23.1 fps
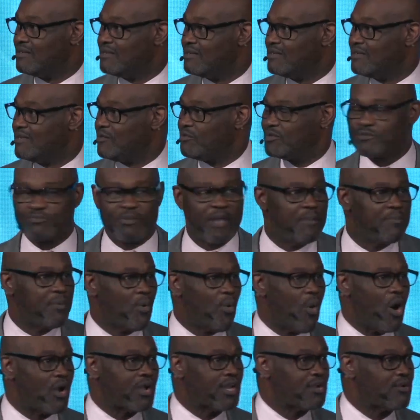It was people
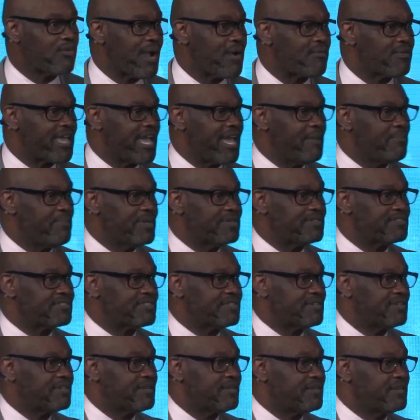walking around campus
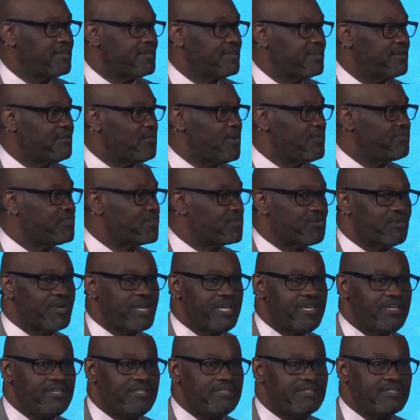with
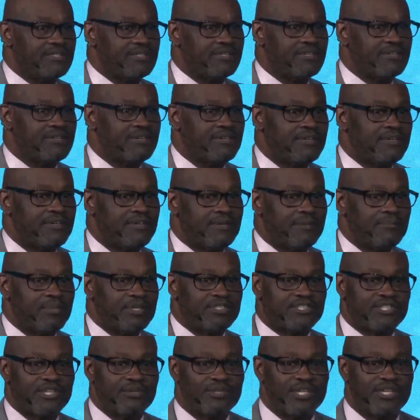degrees, but
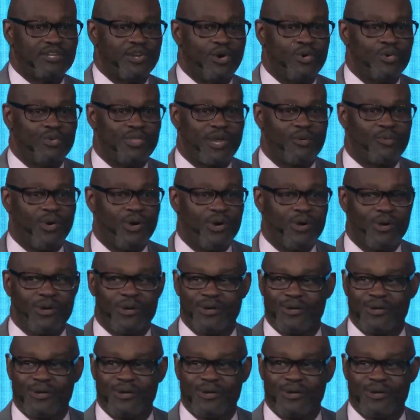still didn't know who they were.